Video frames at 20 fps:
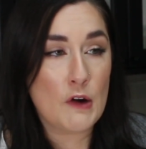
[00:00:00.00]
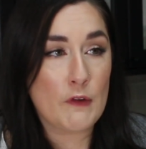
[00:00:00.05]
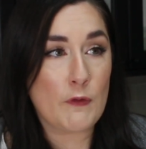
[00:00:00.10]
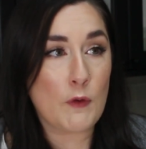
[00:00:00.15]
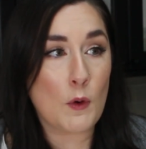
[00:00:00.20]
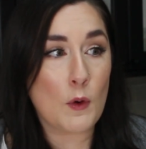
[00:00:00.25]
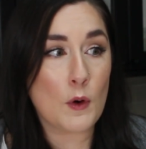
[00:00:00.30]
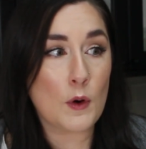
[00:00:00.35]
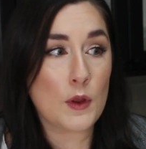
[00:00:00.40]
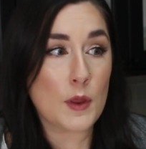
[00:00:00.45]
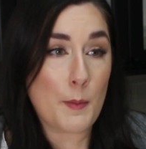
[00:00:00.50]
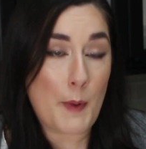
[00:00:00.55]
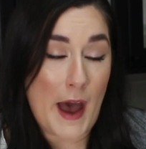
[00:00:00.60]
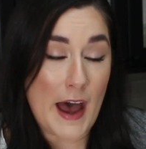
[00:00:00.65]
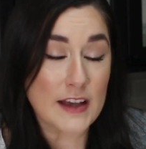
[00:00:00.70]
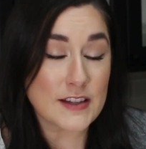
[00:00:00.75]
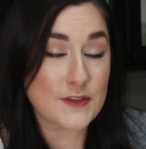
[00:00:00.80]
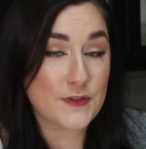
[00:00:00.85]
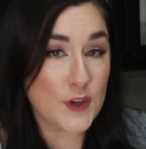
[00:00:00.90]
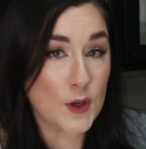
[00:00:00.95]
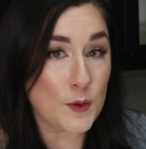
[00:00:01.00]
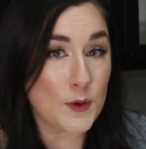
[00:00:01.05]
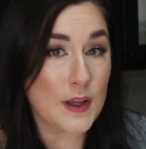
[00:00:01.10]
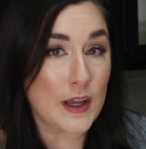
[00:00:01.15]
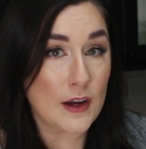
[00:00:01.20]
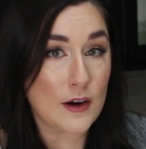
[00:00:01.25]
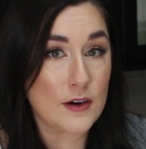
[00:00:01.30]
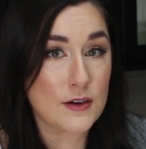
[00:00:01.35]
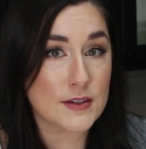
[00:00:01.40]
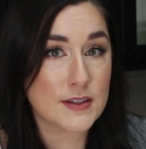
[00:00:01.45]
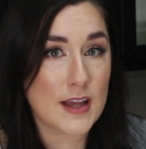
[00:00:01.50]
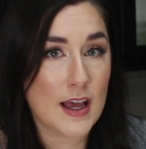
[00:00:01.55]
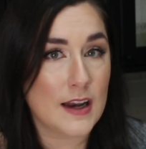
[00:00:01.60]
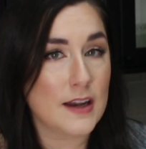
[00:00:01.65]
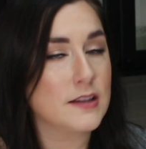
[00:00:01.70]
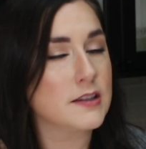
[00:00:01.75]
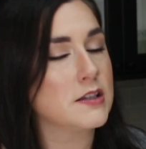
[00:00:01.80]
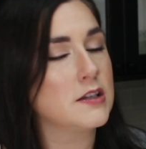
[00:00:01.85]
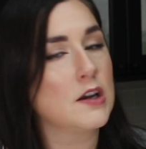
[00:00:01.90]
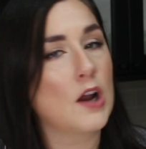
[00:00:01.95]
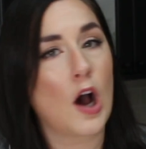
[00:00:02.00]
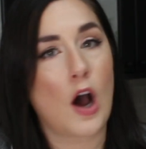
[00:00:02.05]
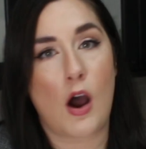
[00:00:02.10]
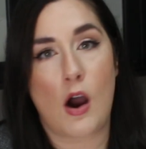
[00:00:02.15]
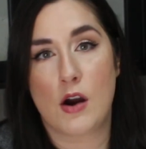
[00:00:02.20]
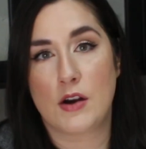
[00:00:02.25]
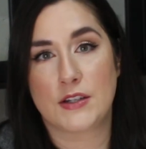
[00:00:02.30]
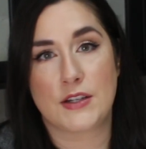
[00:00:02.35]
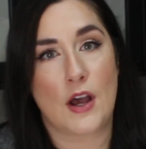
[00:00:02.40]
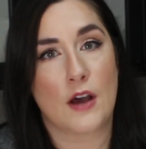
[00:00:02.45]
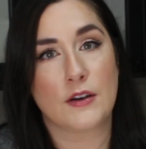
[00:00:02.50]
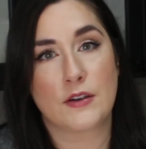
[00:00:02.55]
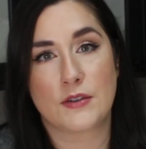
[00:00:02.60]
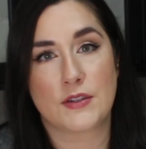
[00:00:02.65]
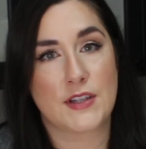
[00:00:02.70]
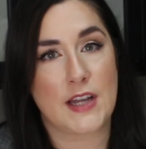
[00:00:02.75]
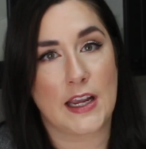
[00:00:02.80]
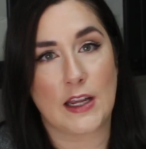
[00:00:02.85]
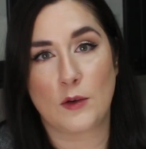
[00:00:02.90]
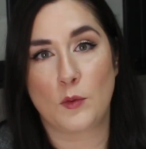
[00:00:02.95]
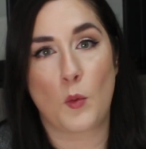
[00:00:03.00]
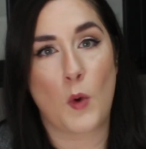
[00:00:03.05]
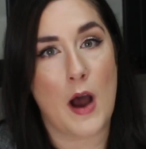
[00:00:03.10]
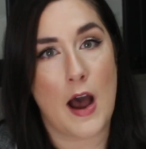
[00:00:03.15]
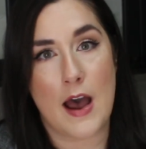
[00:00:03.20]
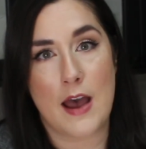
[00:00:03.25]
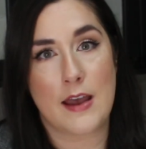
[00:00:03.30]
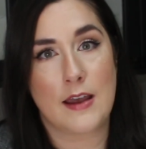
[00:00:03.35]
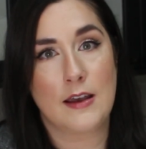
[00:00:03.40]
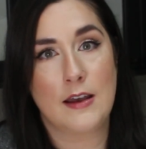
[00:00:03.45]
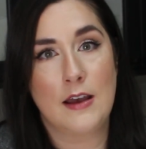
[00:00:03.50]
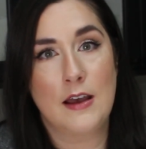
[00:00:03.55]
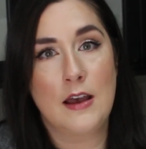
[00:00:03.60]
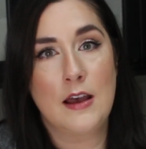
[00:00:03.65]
for the past few years and it's not hard to understand why.